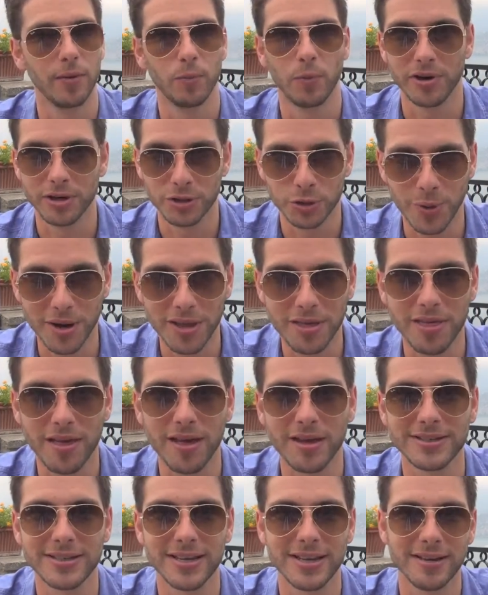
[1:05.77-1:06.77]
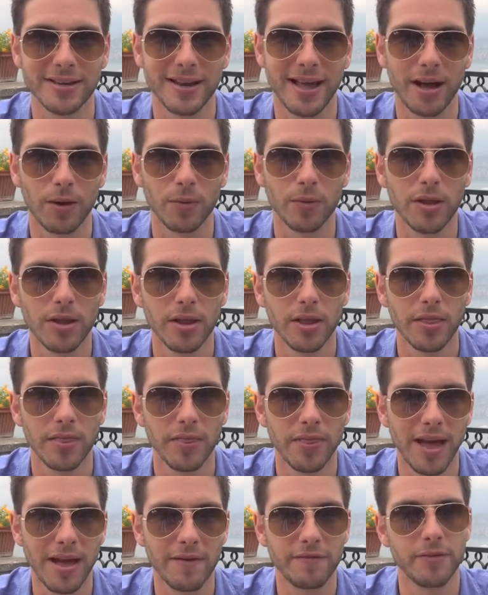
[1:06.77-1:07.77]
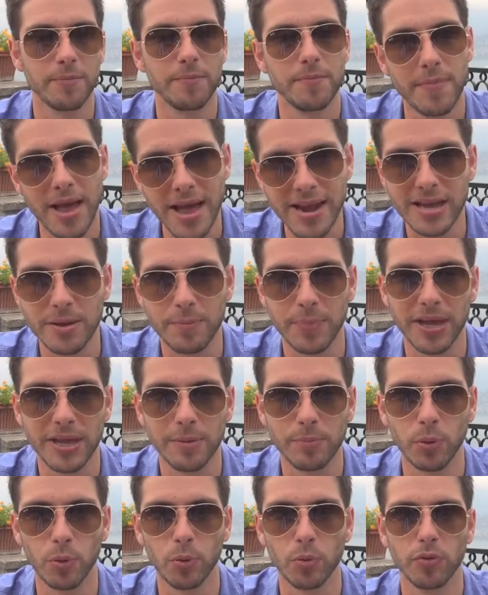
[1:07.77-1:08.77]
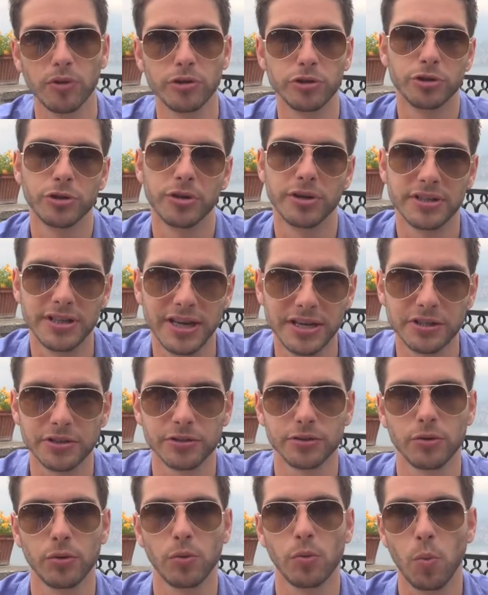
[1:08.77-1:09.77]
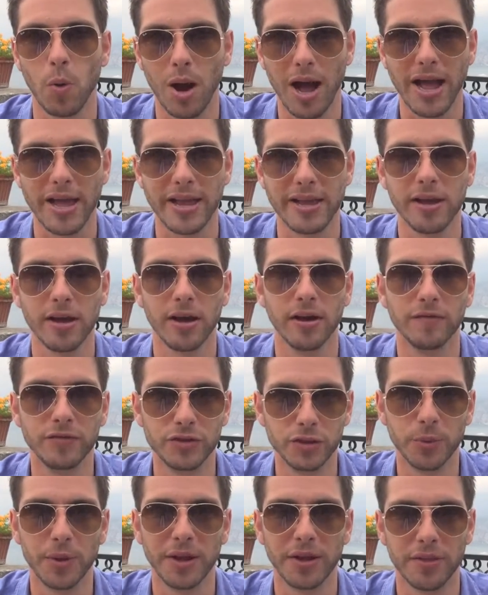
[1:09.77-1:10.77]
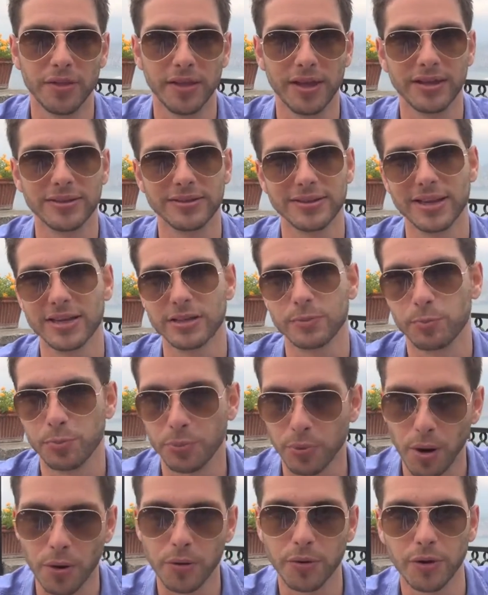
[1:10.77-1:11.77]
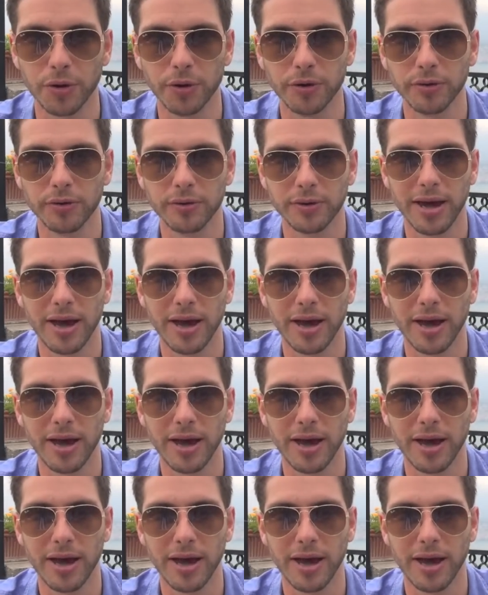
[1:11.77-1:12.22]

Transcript: we're in 2013 now, that for many people the traditional way of doing things is broken.